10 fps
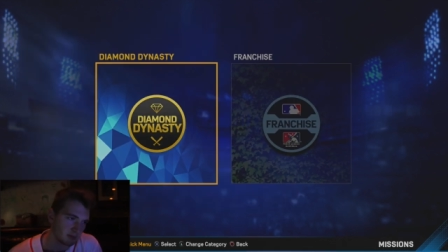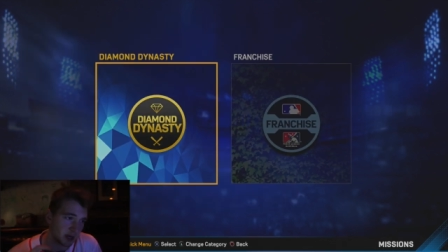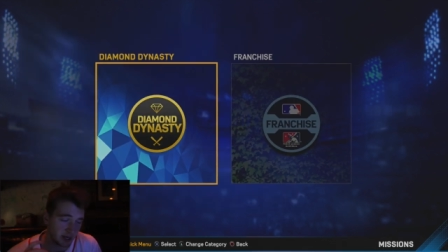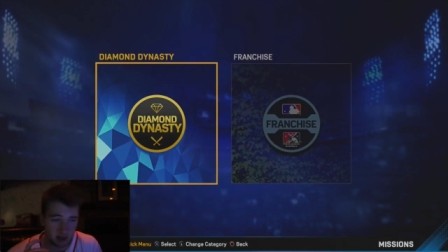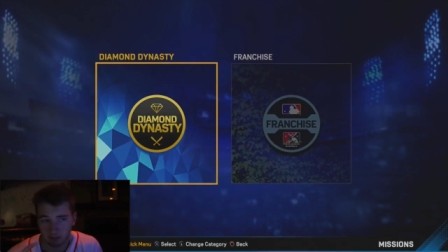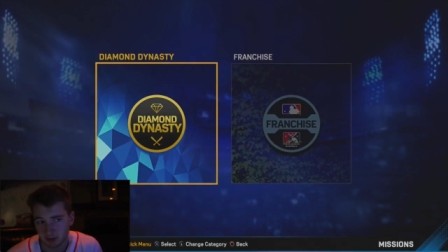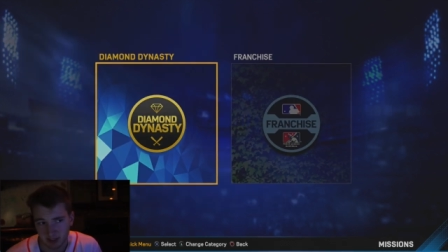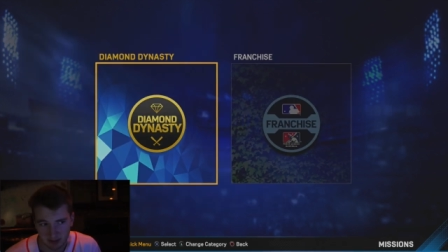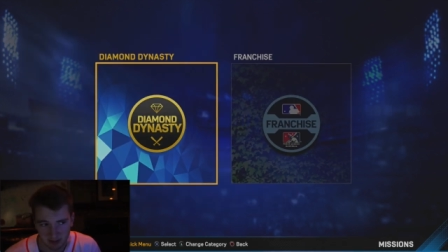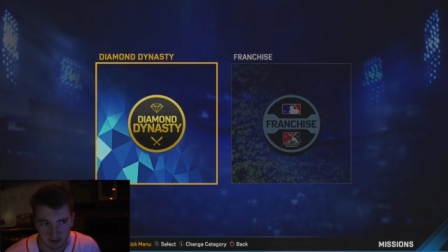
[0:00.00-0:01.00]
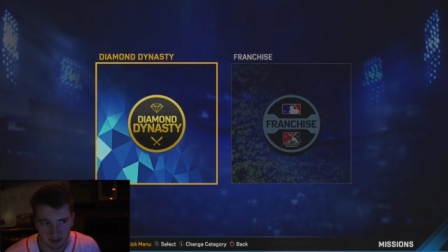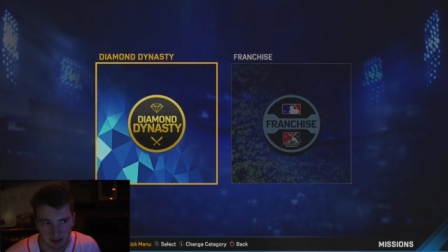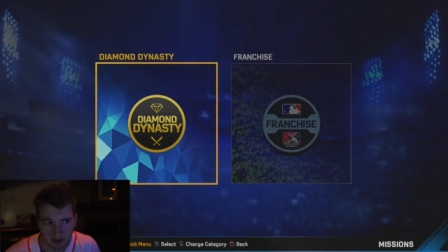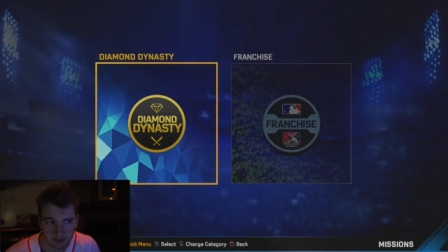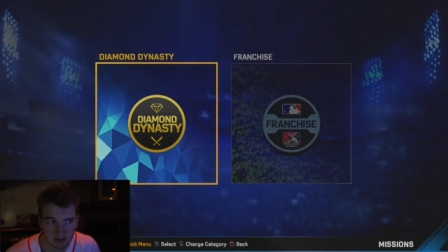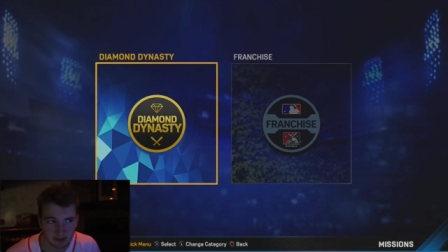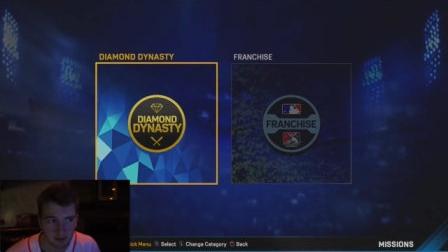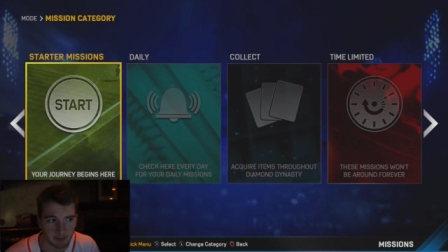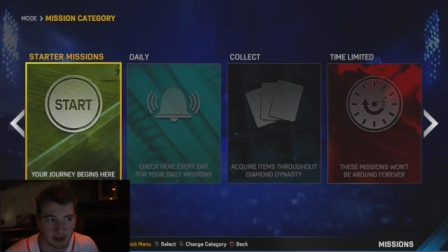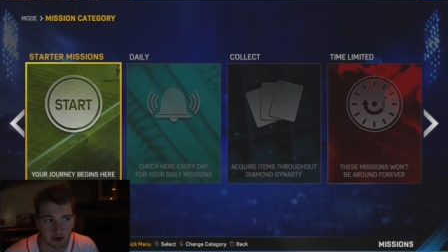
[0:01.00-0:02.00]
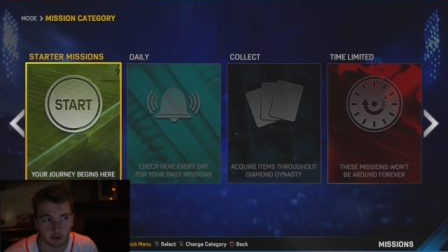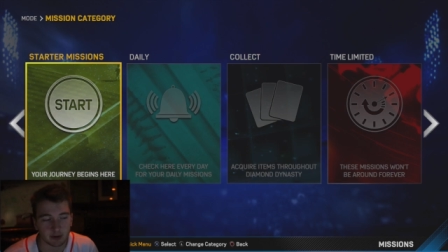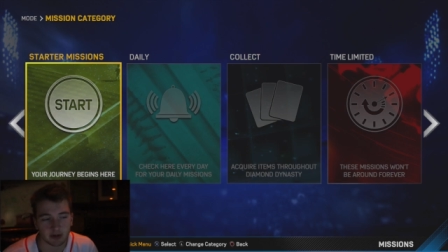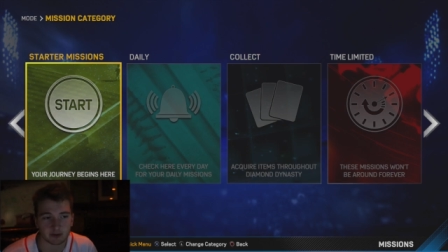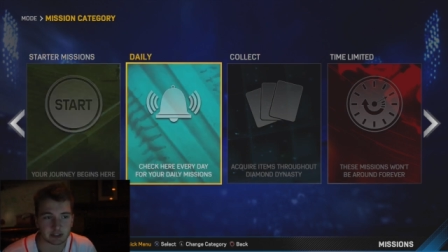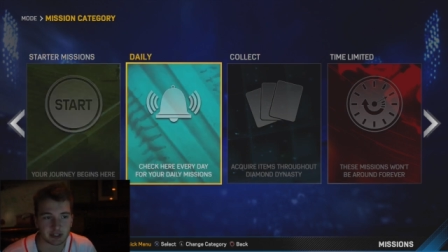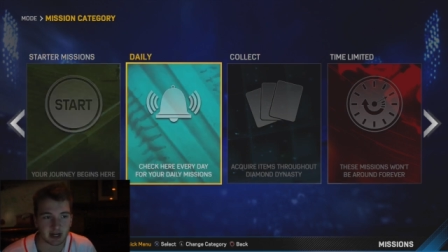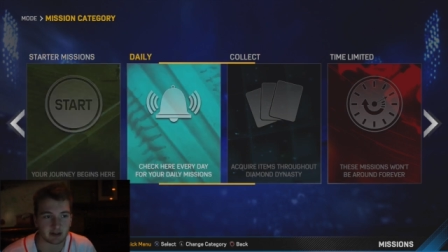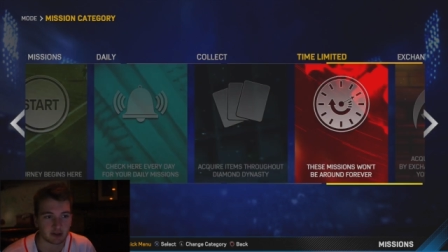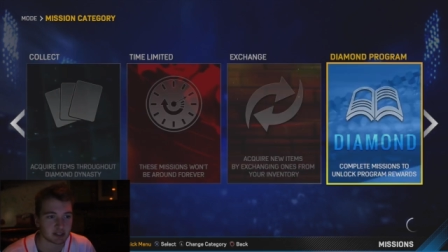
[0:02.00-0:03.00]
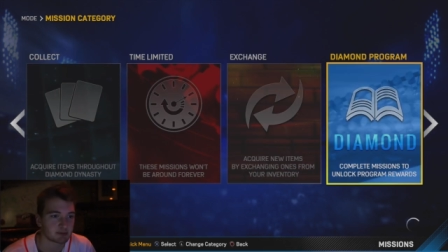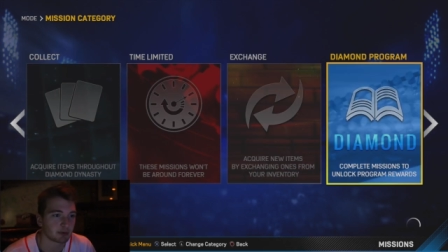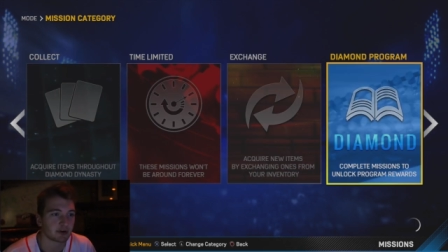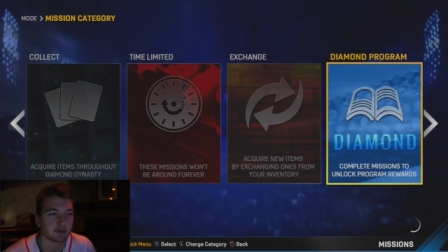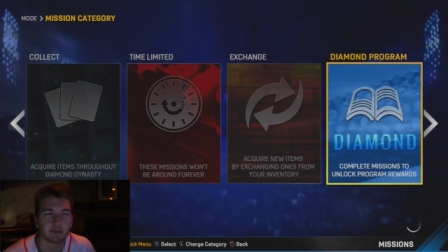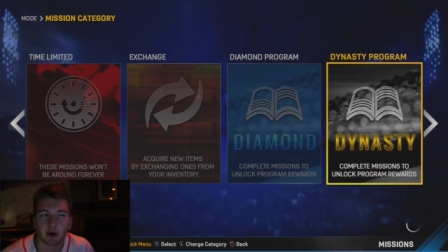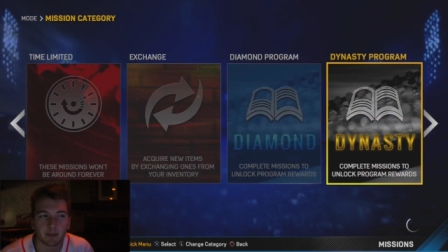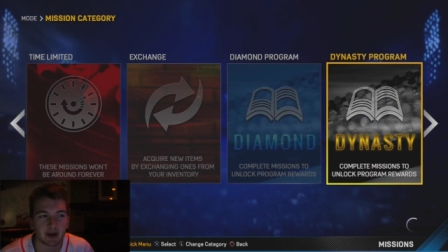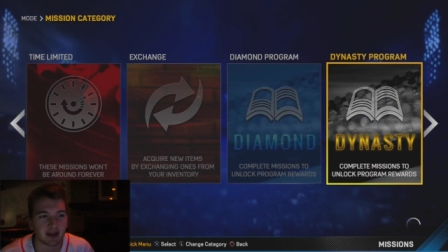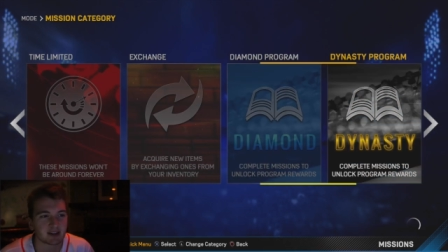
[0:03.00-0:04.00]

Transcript: an update thing than anything. The pack opening was just kind of like spur of the moment.